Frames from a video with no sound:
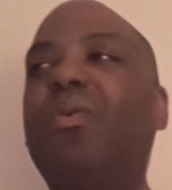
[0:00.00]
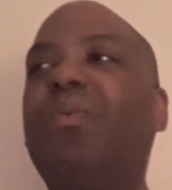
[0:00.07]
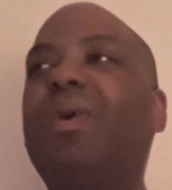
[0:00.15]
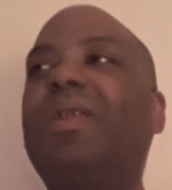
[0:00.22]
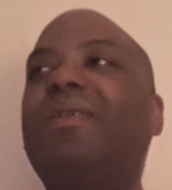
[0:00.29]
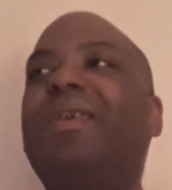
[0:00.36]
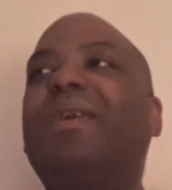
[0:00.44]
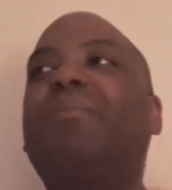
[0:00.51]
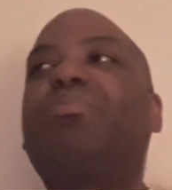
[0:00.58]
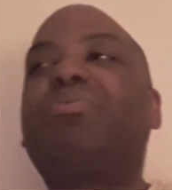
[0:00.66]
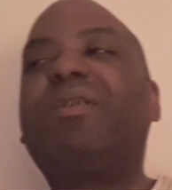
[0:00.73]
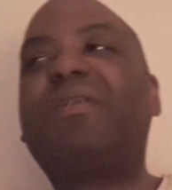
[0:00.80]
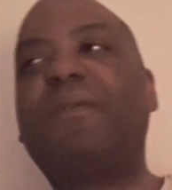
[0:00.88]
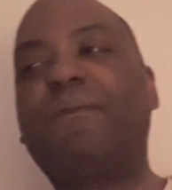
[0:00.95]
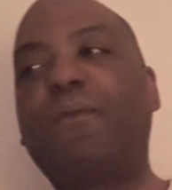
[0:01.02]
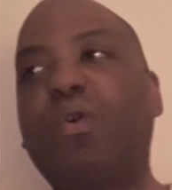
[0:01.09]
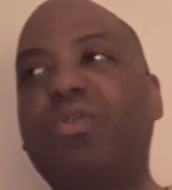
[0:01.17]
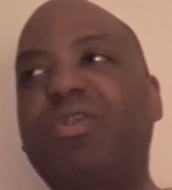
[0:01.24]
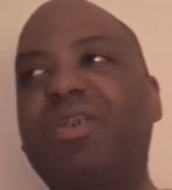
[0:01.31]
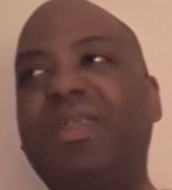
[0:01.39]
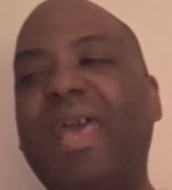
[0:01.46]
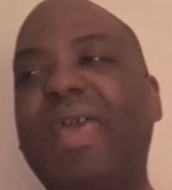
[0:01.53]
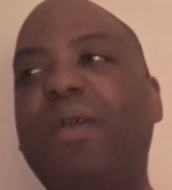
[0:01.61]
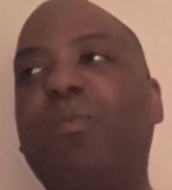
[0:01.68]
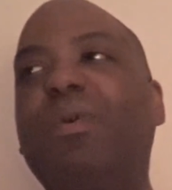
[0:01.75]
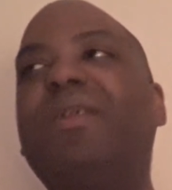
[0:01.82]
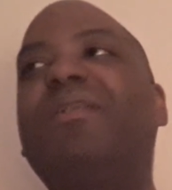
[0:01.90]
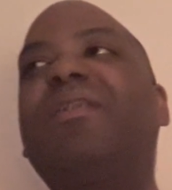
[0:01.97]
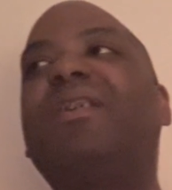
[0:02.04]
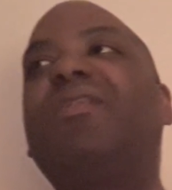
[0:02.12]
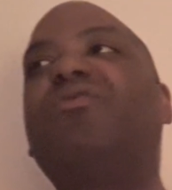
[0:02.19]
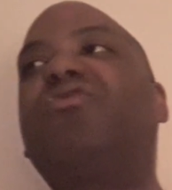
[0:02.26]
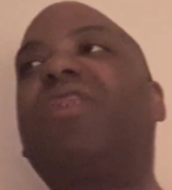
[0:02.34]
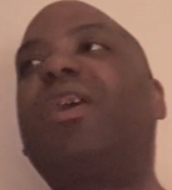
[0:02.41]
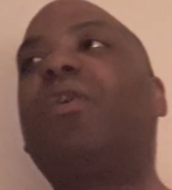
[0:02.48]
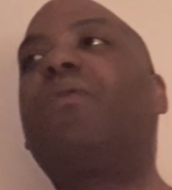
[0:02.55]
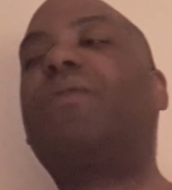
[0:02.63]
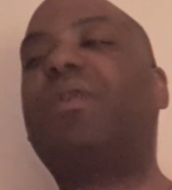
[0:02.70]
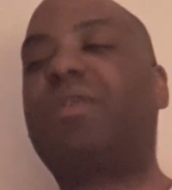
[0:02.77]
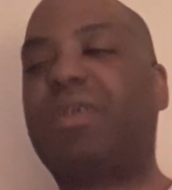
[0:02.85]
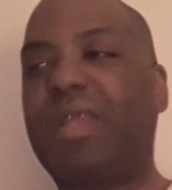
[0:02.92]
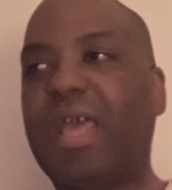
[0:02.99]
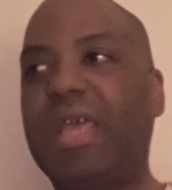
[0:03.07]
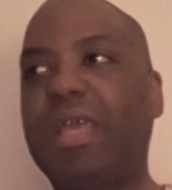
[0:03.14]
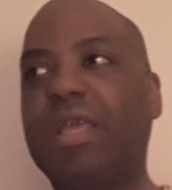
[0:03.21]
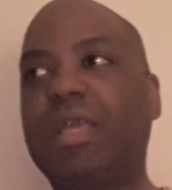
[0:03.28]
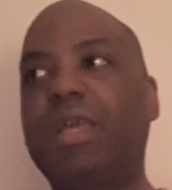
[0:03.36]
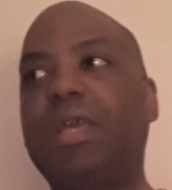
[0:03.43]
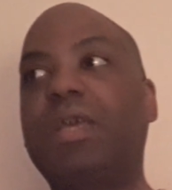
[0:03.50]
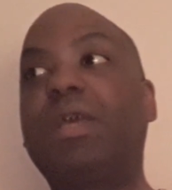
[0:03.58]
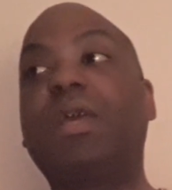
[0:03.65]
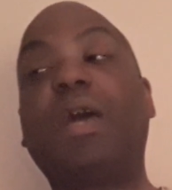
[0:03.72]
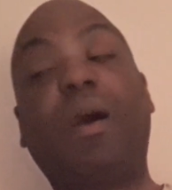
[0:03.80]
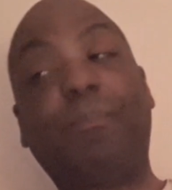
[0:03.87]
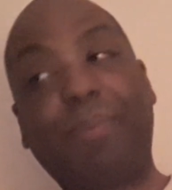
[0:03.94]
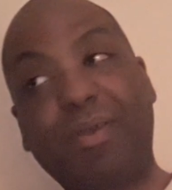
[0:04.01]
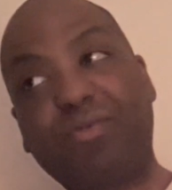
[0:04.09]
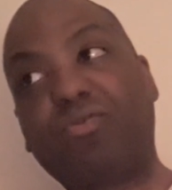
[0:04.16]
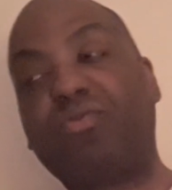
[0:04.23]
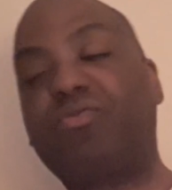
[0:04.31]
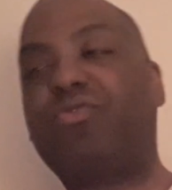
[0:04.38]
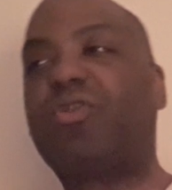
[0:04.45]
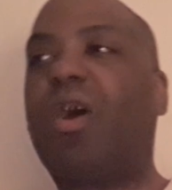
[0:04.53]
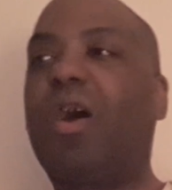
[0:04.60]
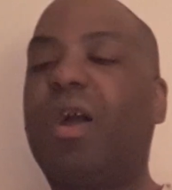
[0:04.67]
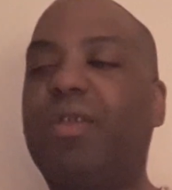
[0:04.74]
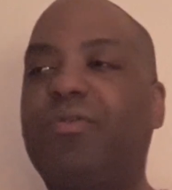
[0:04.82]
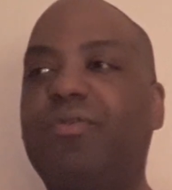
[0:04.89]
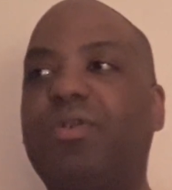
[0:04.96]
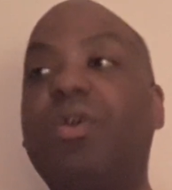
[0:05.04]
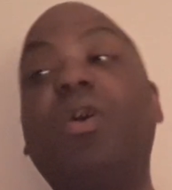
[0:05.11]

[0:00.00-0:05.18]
What is he in prison for today? What is he in jail for today? A pistol charge.